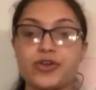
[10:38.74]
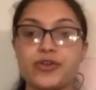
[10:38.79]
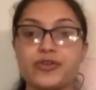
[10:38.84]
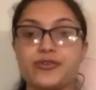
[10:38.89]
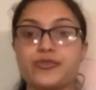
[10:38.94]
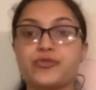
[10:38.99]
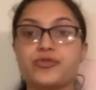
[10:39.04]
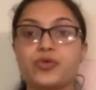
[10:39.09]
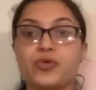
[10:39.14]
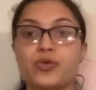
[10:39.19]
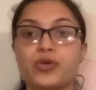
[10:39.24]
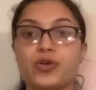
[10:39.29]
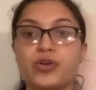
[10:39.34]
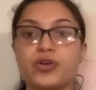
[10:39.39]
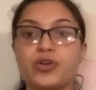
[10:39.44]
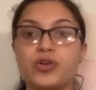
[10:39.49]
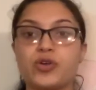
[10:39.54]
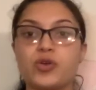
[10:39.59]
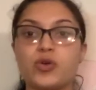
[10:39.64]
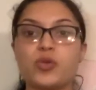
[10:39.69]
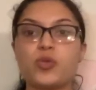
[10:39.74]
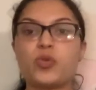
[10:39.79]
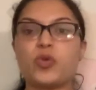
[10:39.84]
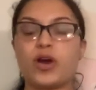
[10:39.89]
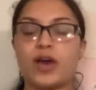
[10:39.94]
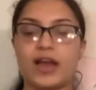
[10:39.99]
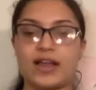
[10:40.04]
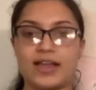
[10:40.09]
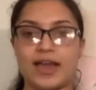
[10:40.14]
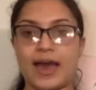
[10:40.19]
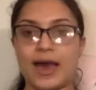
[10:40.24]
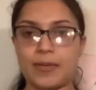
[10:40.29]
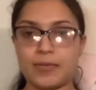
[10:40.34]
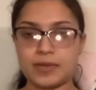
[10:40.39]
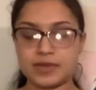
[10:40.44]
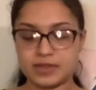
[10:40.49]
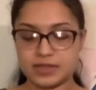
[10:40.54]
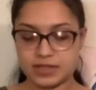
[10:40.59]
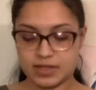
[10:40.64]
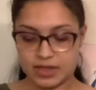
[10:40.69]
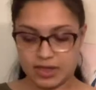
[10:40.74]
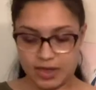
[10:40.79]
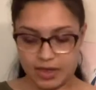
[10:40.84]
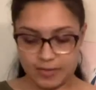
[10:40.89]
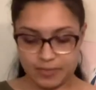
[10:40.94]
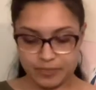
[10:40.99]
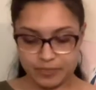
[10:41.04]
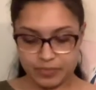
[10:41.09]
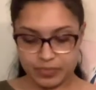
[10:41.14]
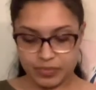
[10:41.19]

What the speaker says: for what had happened to them.